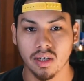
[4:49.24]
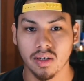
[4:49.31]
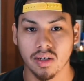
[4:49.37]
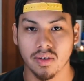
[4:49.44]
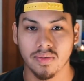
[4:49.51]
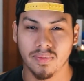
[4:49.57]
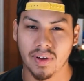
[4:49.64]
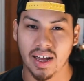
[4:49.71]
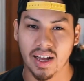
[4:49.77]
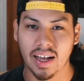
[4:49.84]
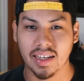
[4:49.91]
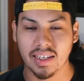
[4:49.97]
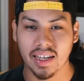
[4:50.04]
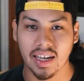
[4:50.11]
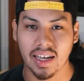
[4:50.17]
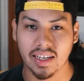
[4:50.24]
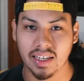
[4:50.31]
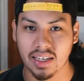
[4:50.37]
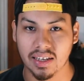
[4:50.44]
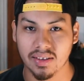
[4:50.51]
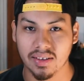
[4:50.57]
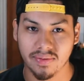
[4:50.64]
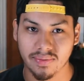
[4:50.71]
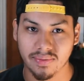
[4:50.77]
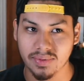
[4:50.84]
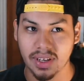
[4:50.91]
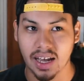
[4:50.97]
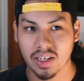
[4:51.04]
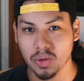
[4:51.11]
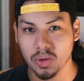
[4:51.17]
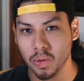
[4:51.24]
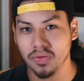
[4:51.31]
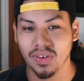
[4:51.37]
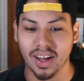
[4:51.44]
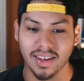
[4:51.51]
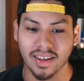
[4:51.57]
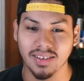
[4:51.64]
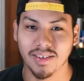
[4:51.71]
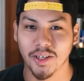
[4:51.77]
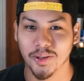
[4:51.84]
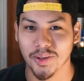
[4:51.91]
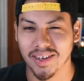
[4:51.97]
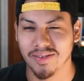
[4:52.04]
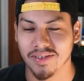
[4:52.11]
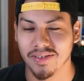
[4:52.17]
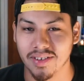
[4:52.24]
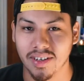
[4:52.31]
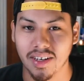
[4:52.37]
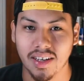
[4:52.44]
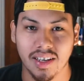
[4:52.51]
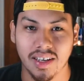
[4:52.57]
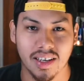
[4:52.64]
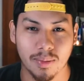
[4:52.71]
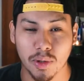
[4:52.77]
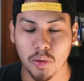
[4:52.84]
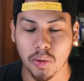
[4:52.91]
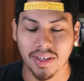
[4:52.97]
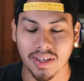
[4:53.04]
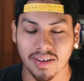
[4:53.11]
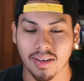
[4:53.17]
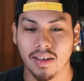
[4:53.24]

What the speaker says: fine dining, casual fine, you know, whatever in between.